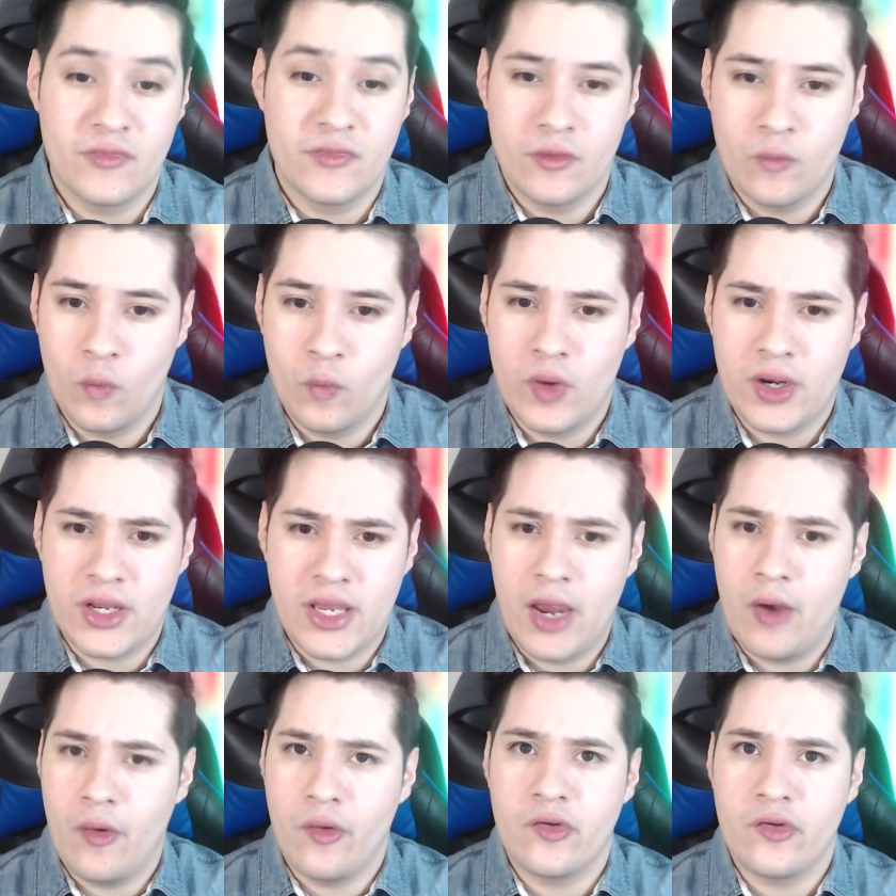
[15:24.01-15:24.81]
what
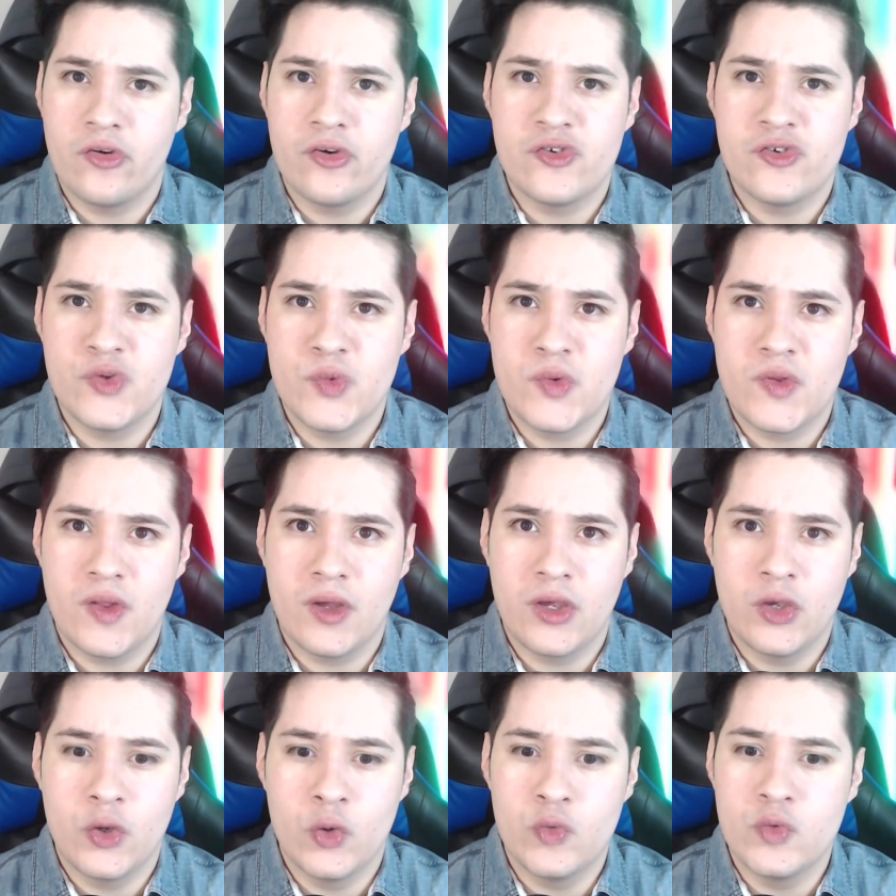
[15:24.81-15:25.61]
characters you thought
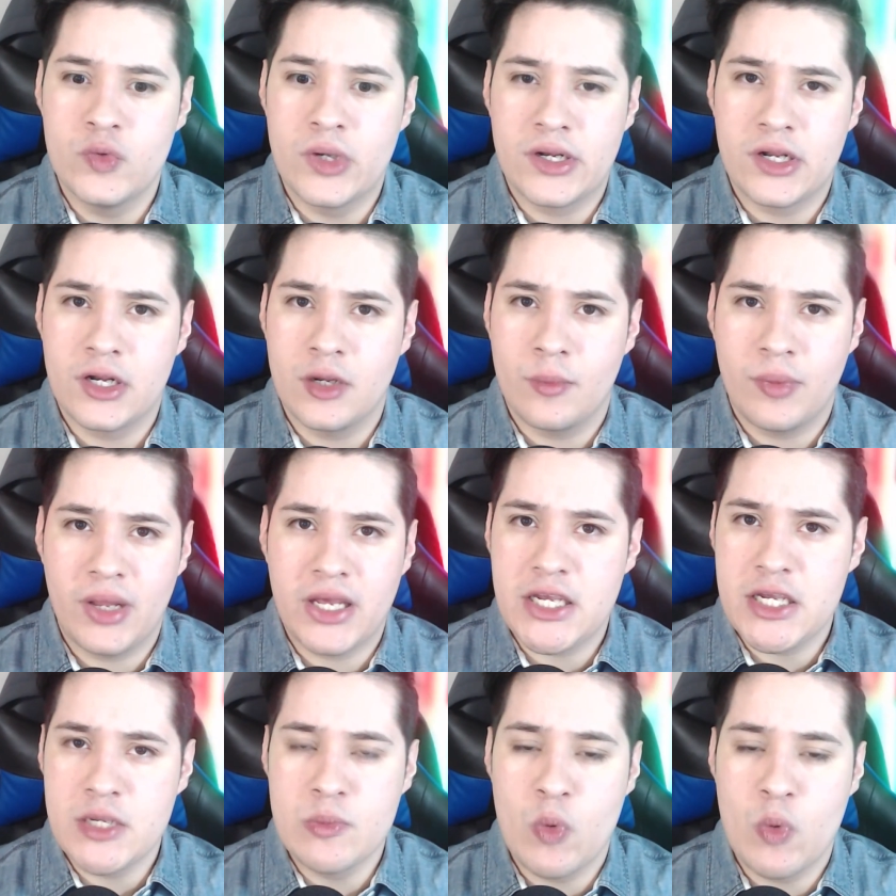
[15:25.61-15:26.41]
you ended up
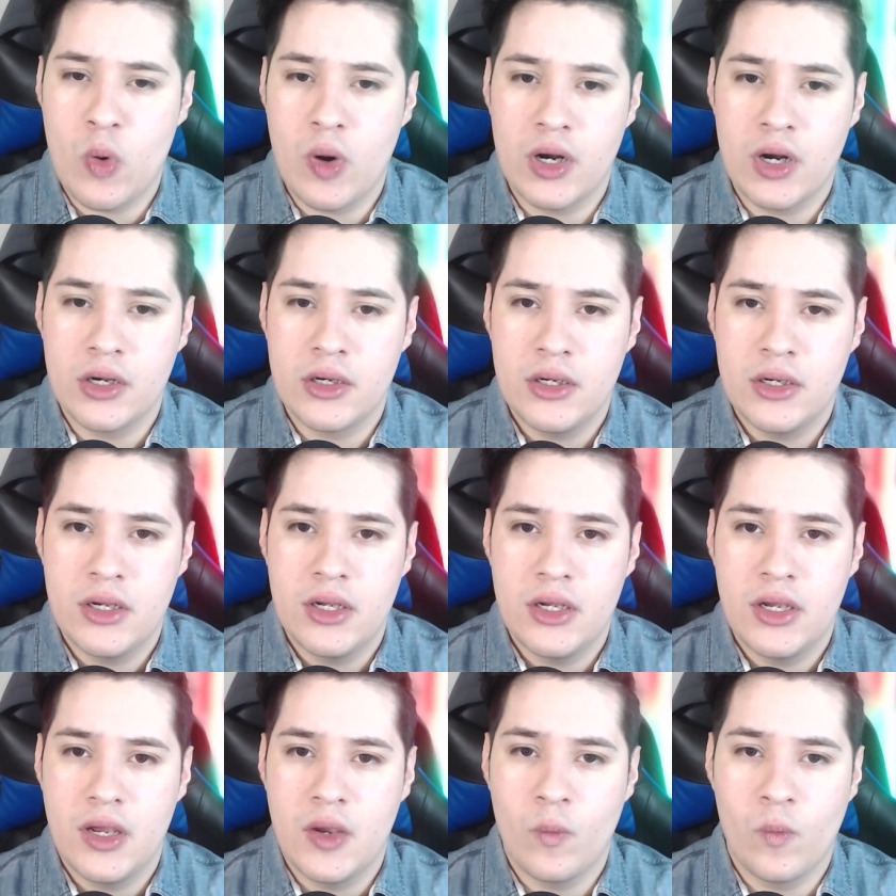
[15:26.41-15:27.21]
liking more,
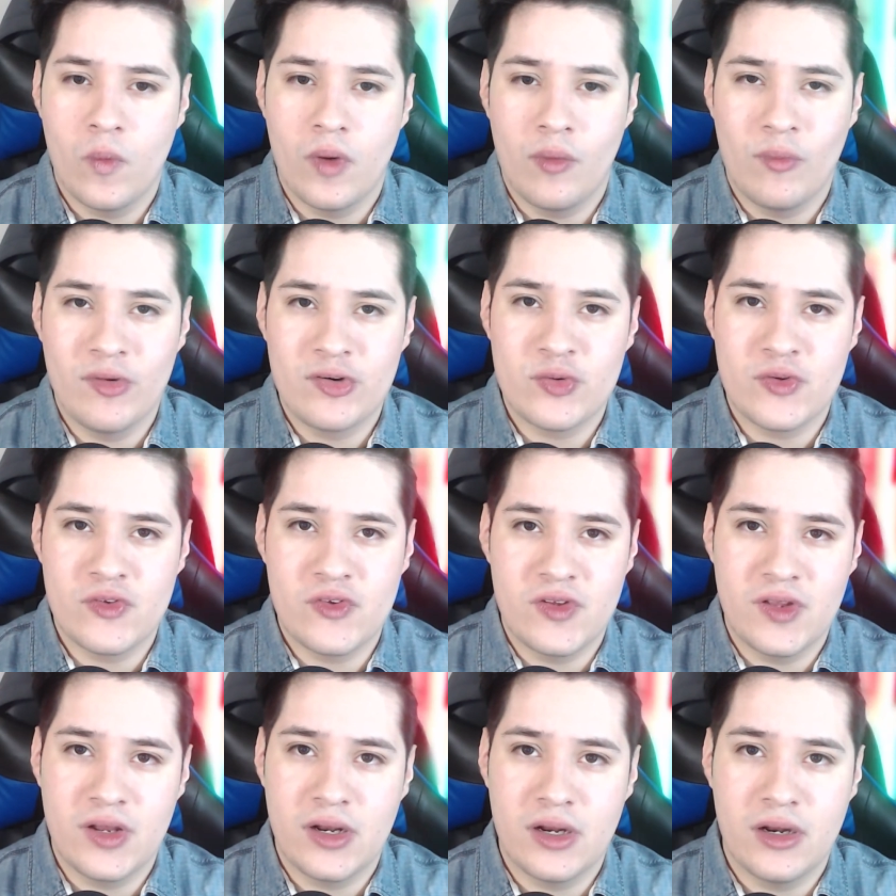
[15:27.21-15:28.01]
and which ones you
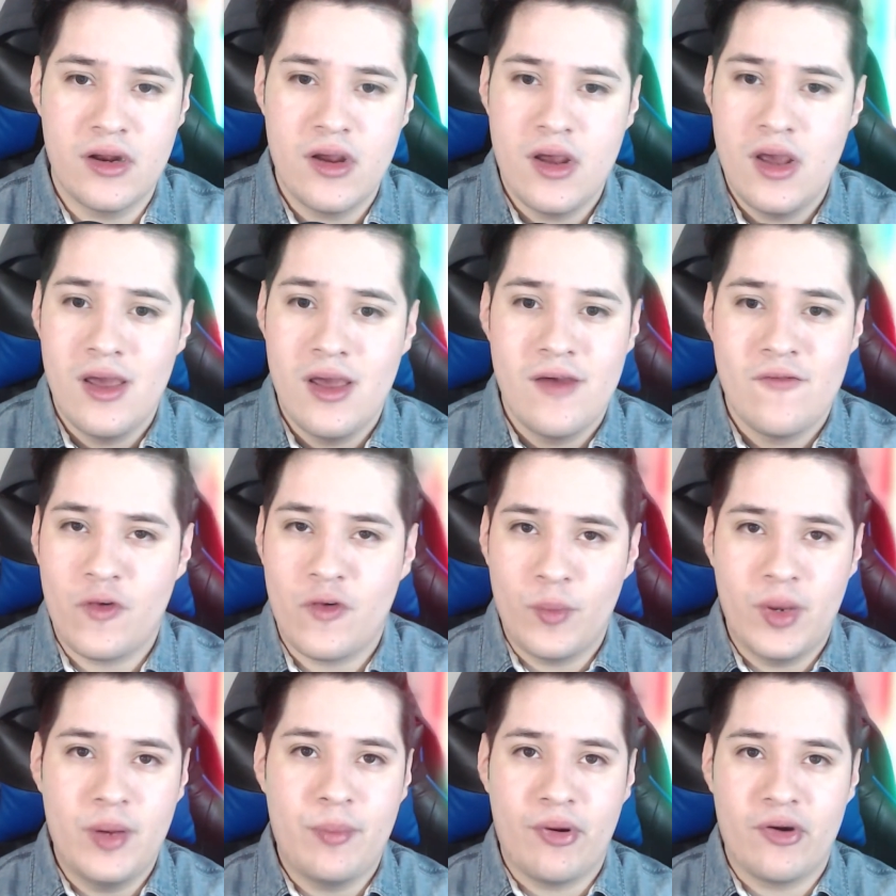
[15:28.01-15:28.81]
didn't. For
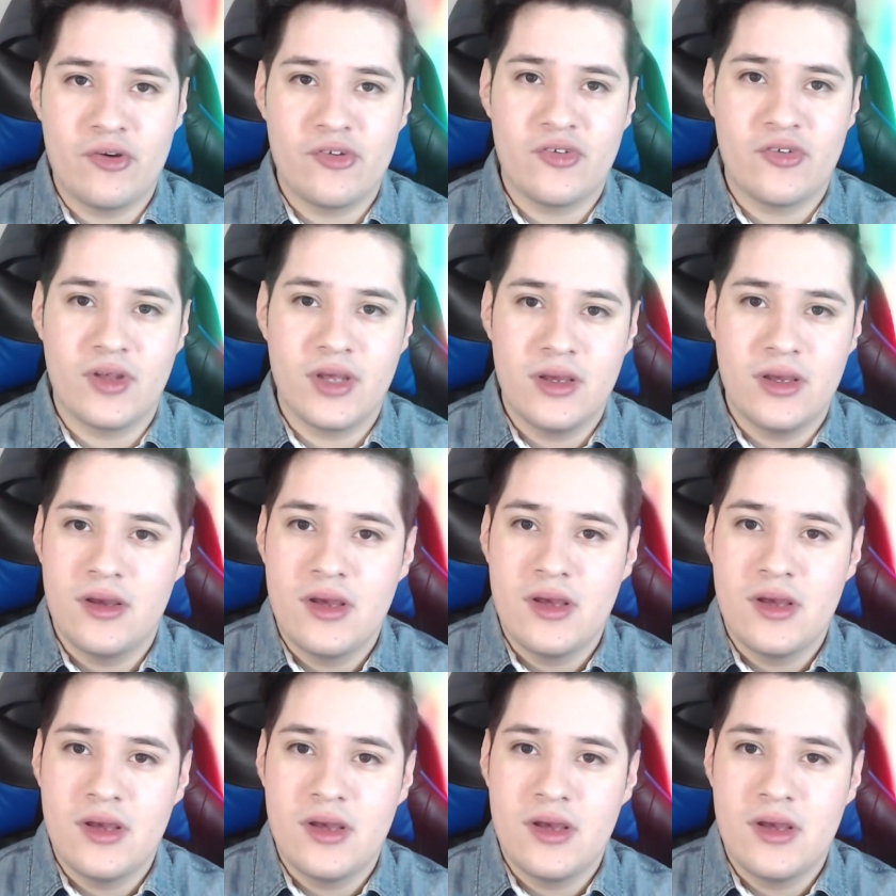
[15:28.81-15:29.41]
me personally,